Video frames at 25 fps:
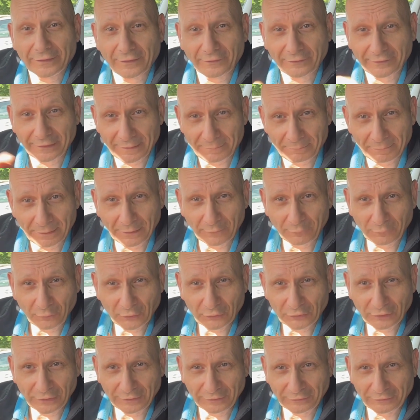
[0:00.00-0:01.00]
to send me the
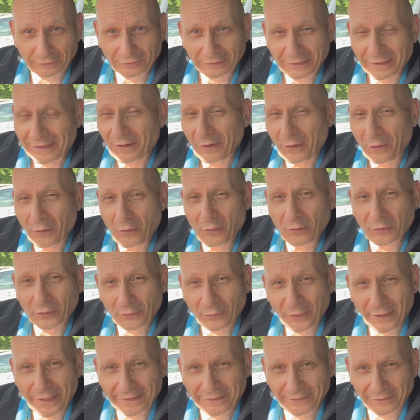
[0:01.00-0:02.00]
footage all the
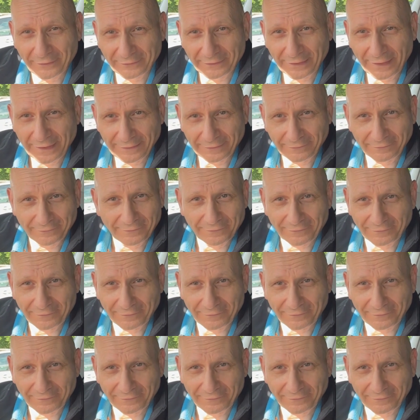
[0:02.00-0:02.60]
way in the States,